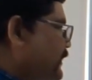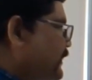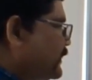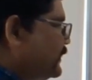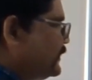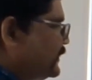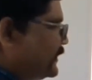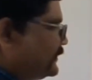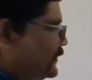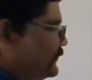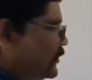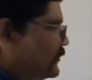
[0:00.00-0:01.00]

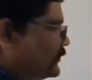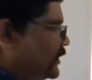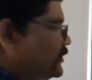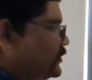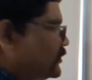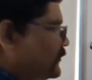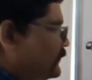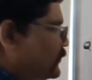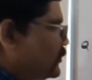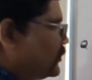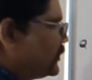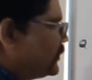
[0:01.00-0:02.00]
integration from 1 to
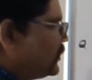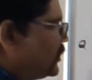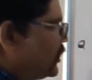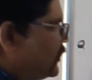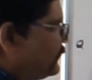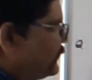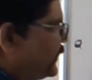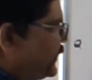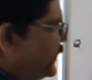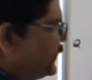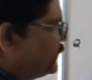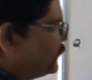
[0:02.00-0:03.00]
4 of
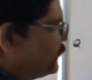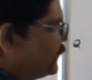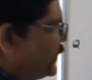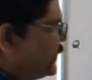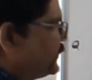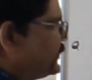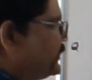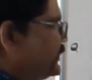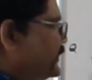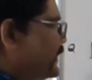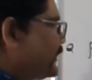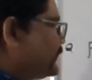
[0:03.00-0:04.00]
x square
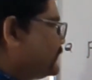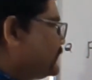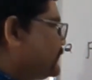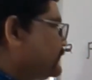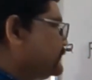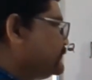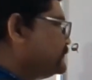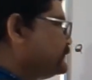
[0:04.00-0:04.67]
dx.